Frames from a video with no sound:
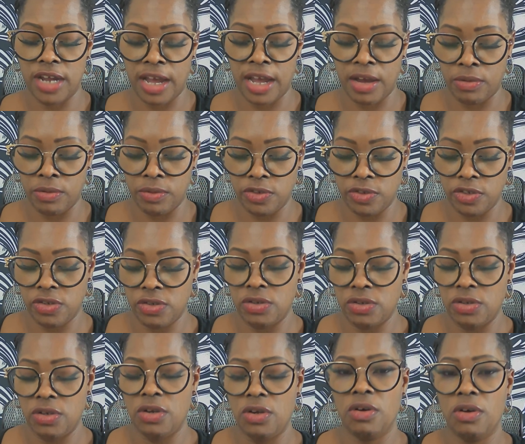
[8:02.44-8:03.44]
out
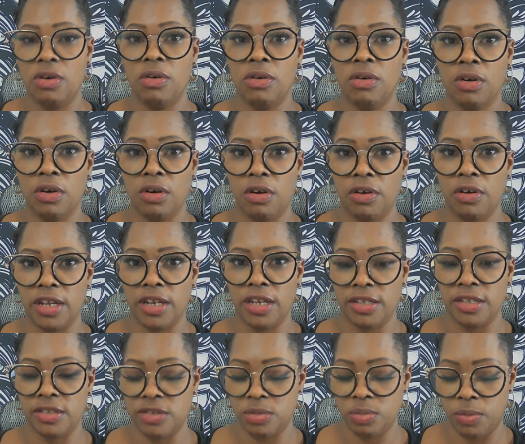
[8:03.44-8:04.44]
or on
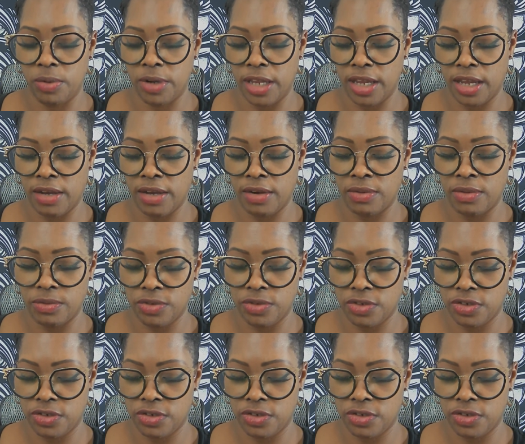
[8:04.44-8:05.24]
its way out.